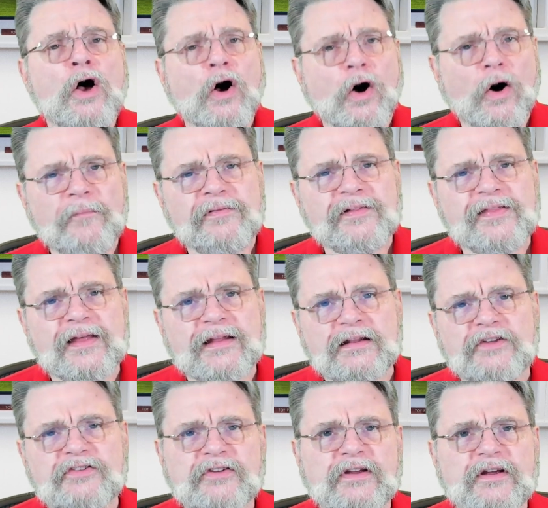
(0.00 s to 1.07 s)
Hopefully that
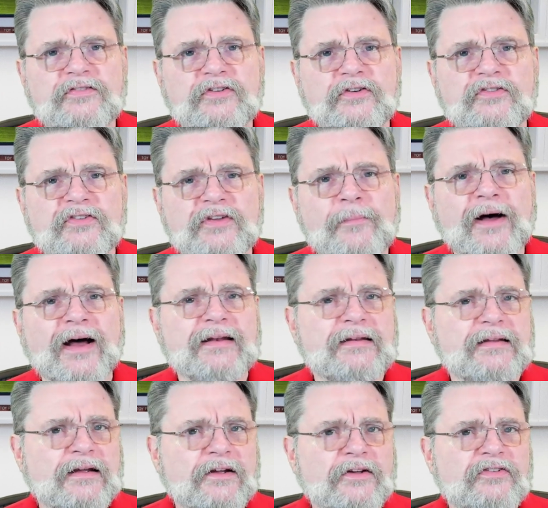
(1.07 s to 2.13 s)
list gives you some
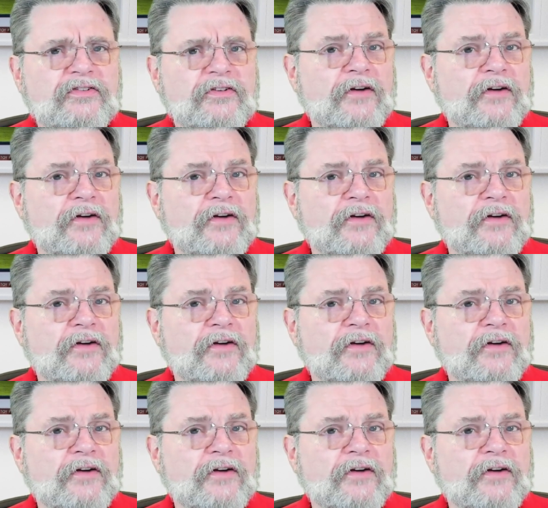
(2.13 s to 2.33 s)
ideas